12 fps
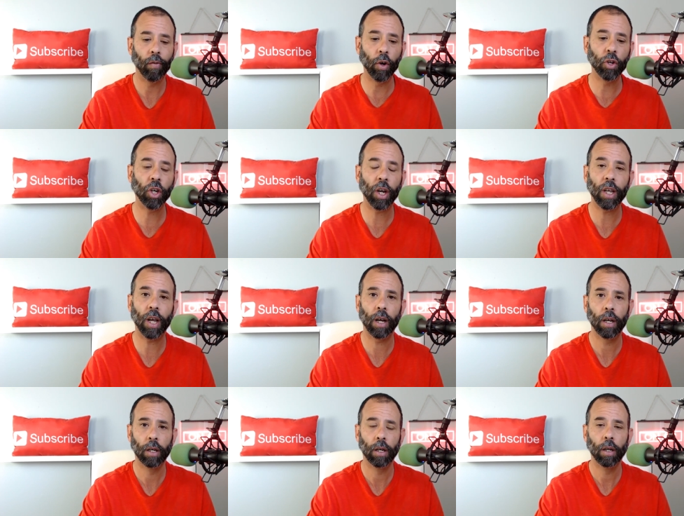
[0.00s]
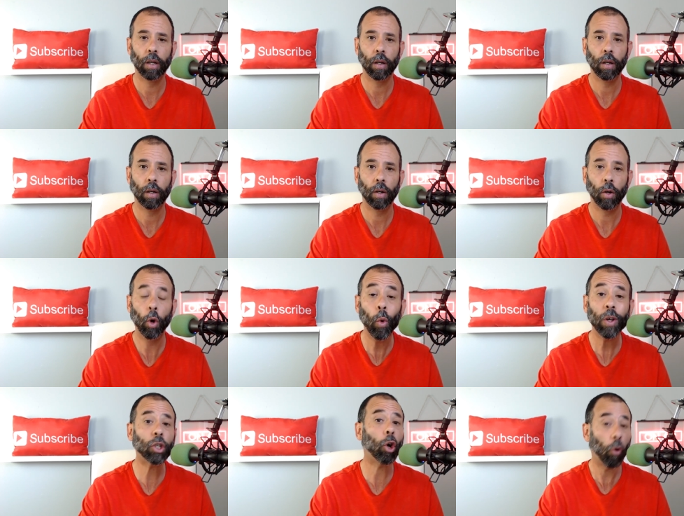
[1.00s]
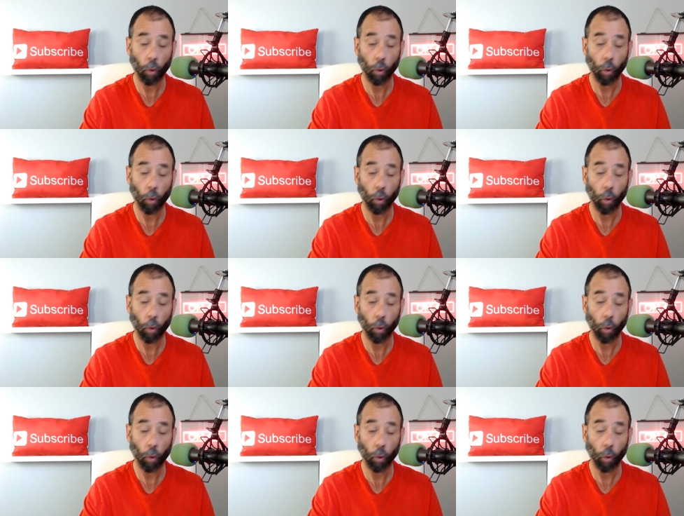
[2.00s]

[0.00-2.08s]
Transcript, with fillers: Virginia, who is